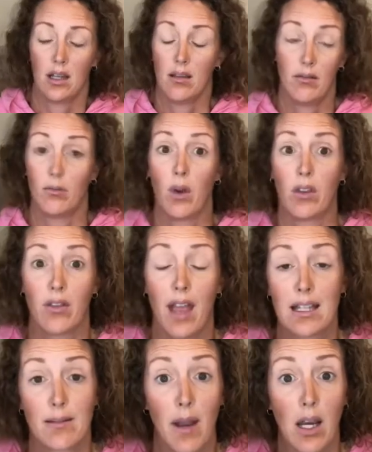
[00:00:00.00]
whether
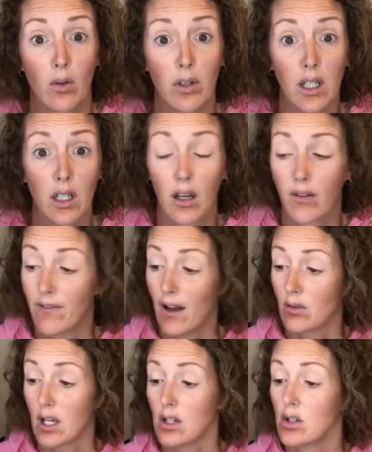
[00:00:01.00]
that's my only
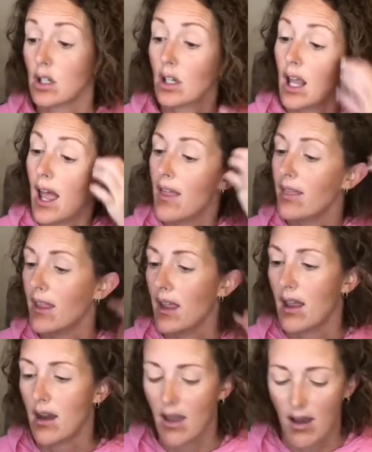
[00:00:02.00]
foundation, and then